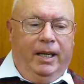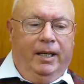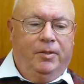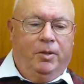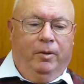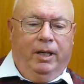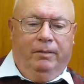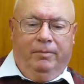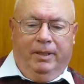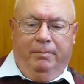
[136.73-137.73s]
And
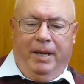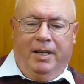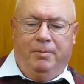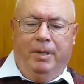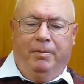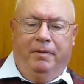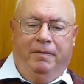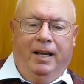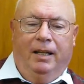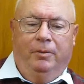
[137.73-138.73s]
so they passed me up the
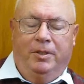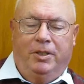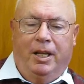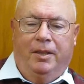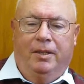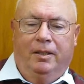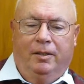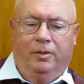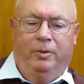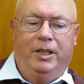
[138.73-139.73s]
file, which has got the
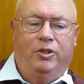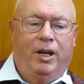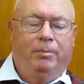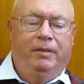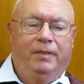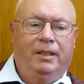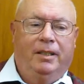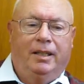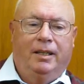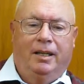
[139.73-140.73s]
green shoplifting
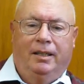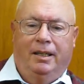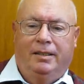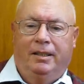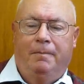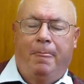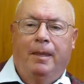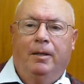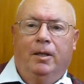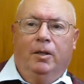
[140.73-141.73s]
ticket on it. I said,
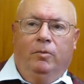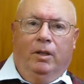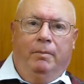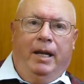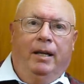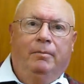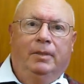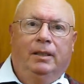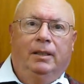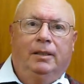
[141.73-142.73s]
"Well, ma'am,